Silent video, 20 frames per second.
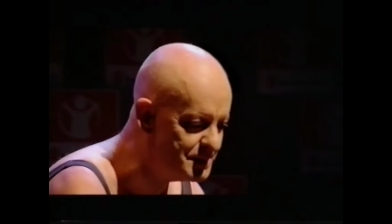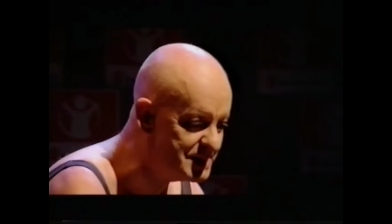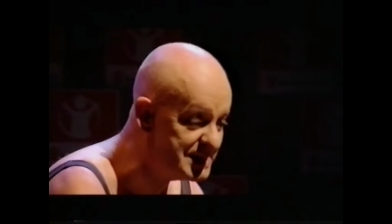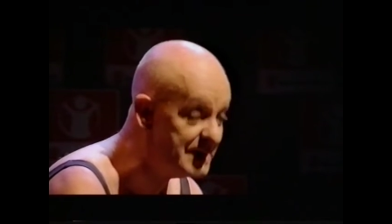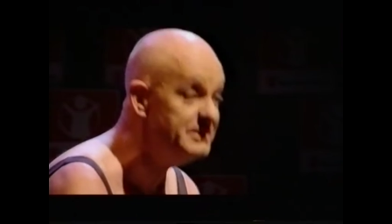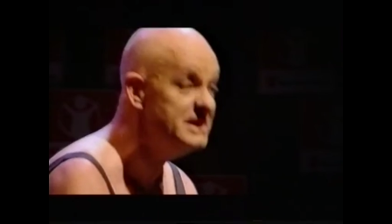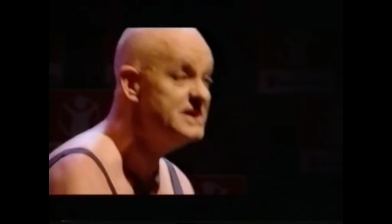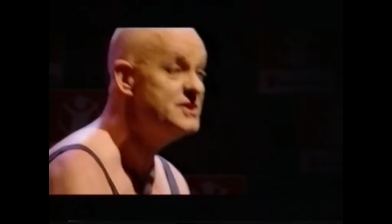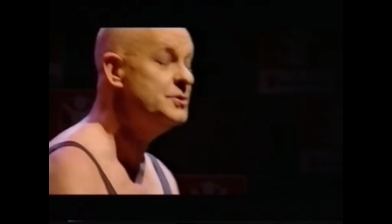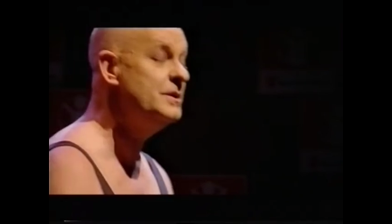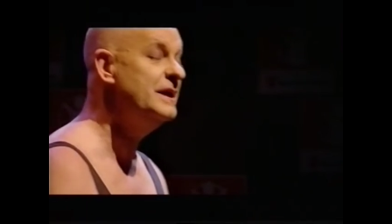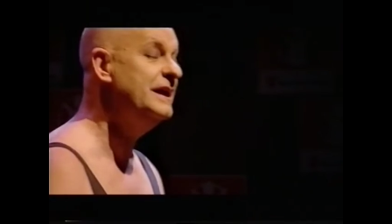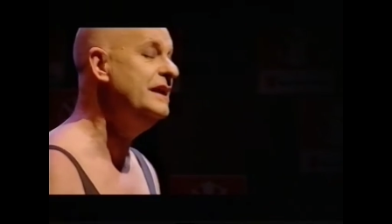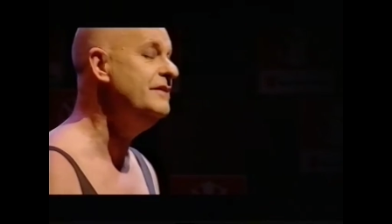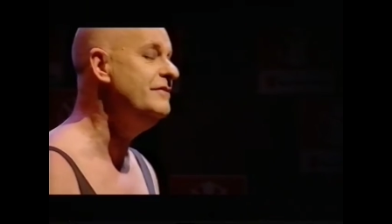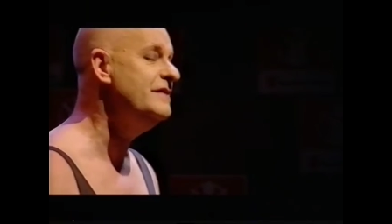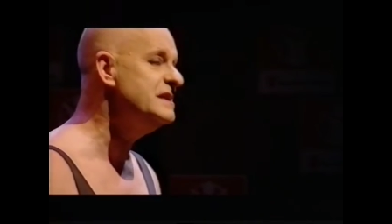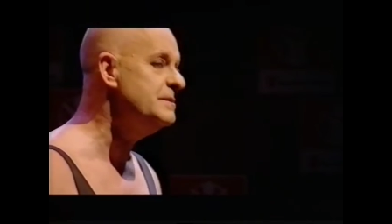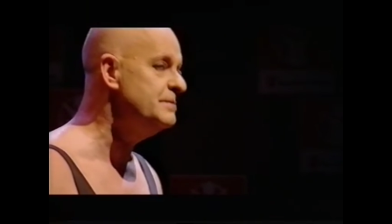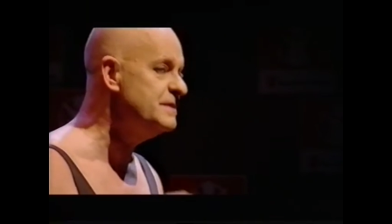Somebody's doing an
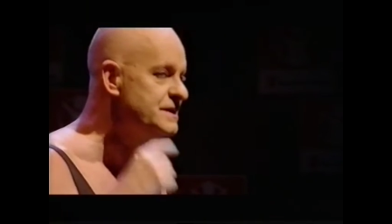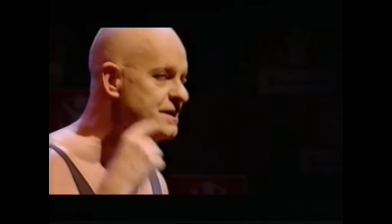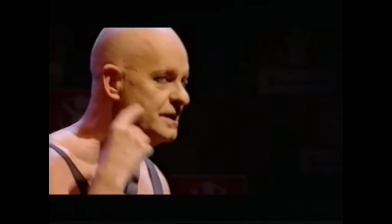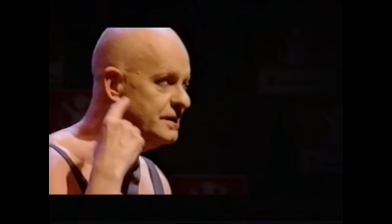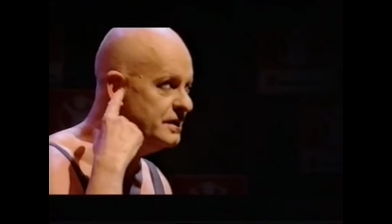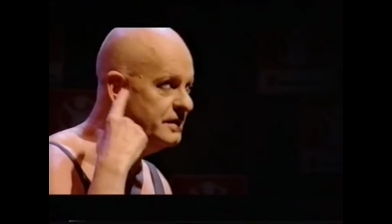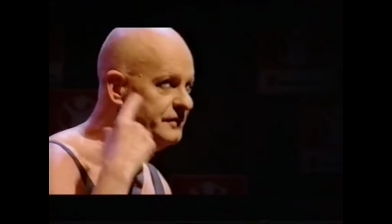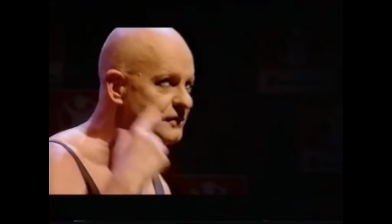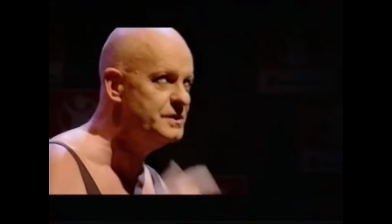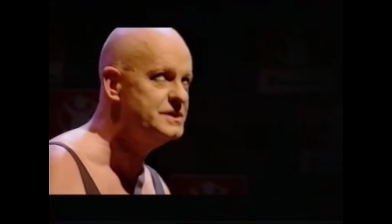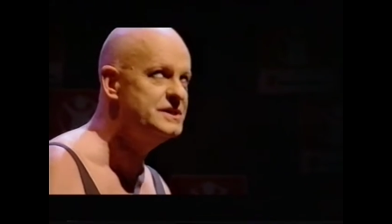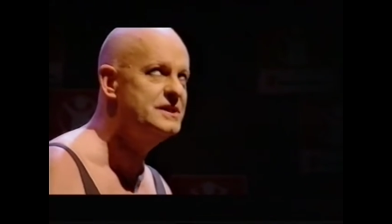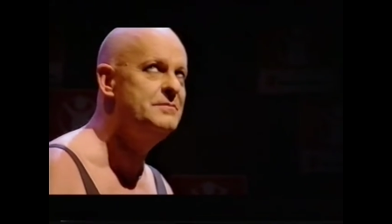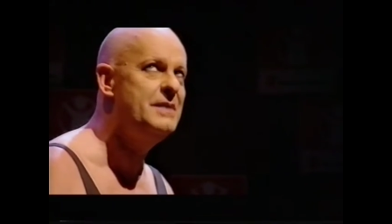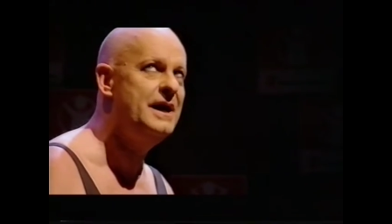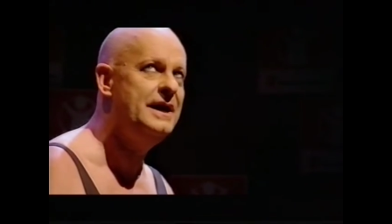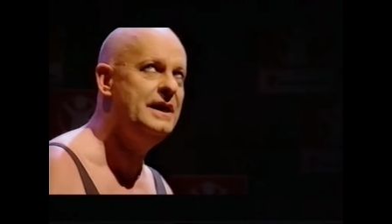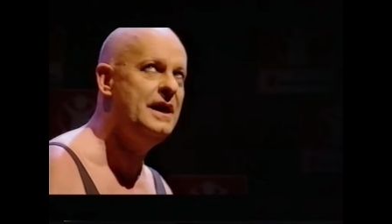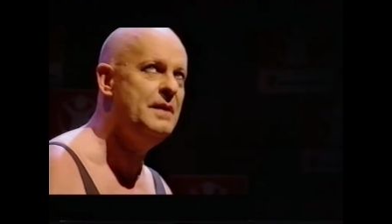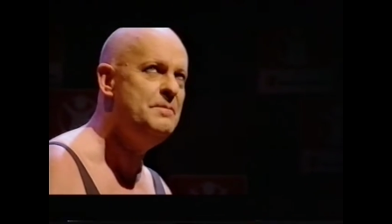Evita Personate voice in
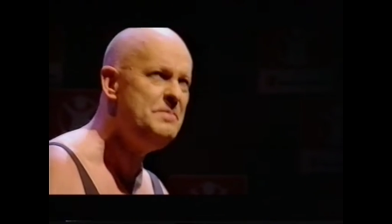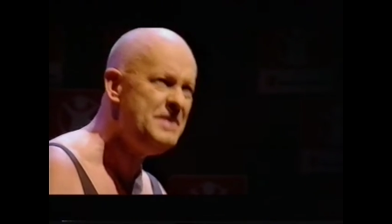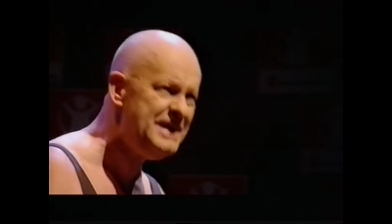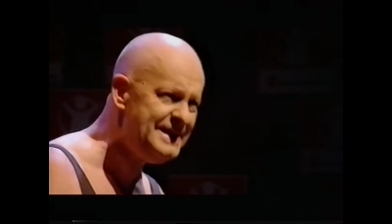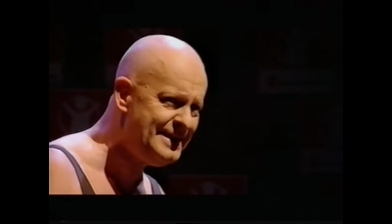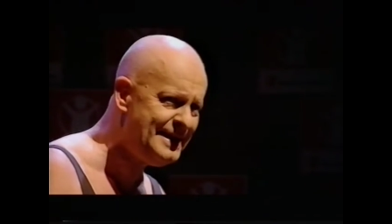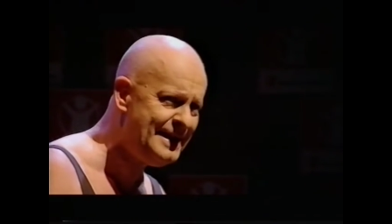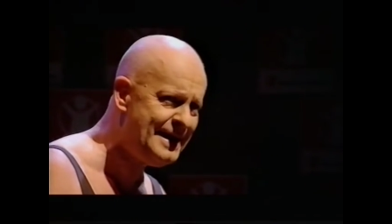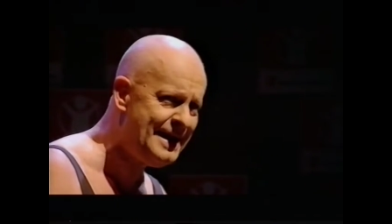my ear. Peter!